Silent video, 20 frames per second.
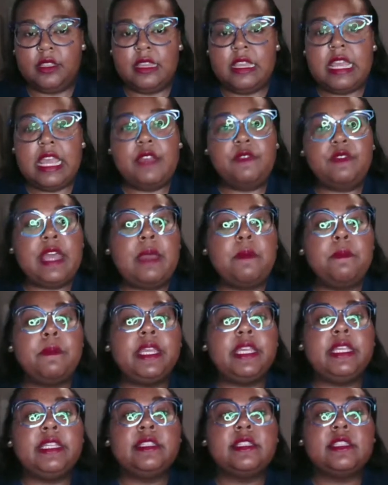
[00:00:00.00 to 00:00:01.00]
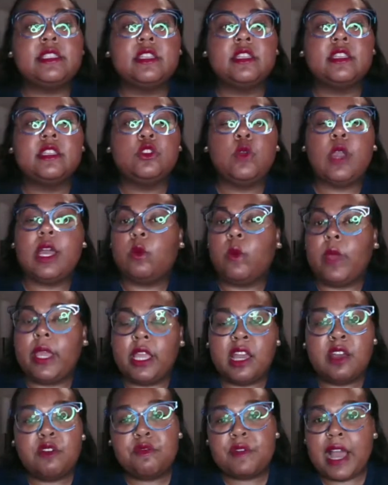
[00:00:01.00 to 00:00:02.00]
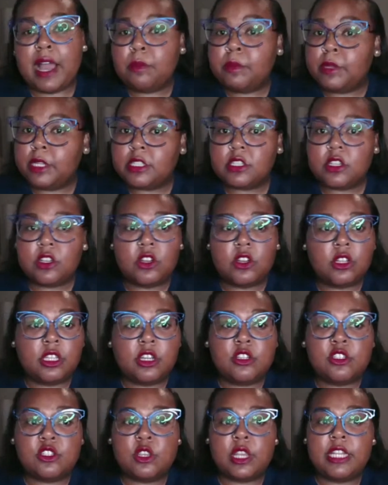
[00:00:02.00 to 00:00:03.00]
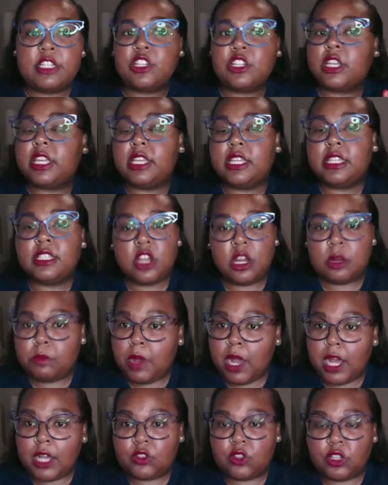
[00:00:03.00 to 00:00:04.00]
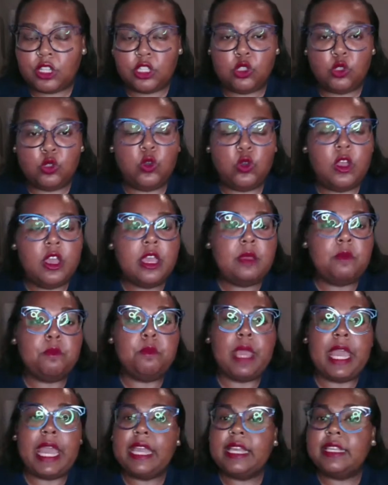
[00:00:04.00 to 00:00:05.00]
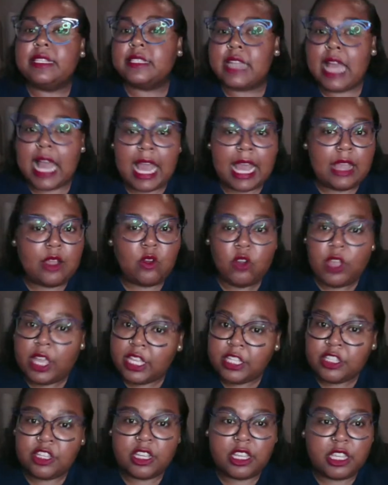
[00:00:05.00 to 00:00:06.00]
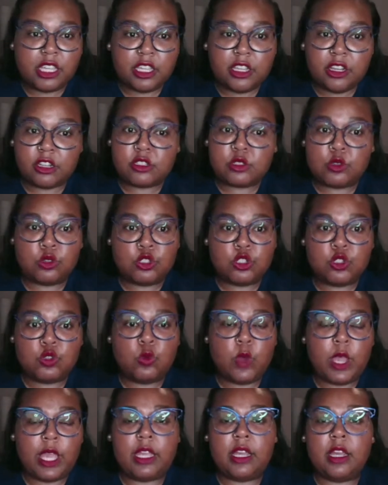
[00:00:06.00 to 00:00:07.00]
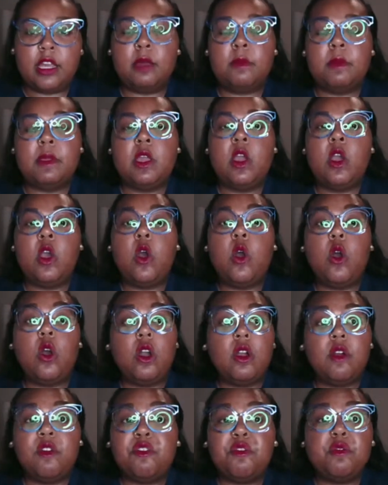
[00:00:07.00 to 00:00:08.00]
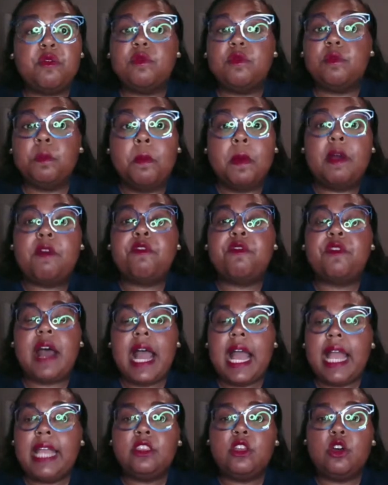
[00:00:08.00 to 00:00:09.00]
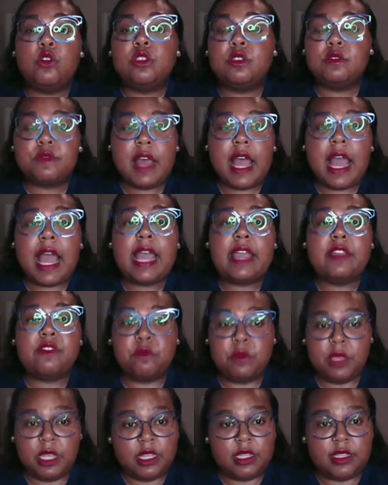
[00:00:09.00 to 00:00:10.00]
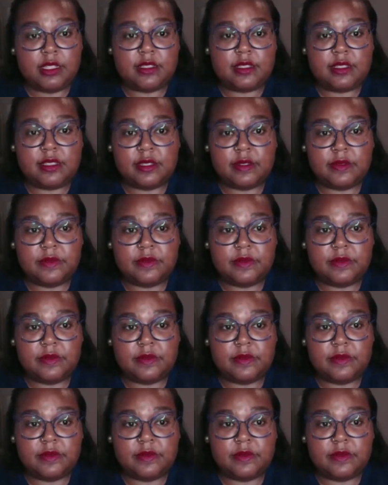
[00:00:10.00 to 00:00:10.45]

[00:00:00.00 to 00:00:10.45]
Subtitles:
If that means you got to wake up 5 minutes earlier so that your kids aren't bothering you, bay's not in your ear as soon as you wake up, But find those 5 minutes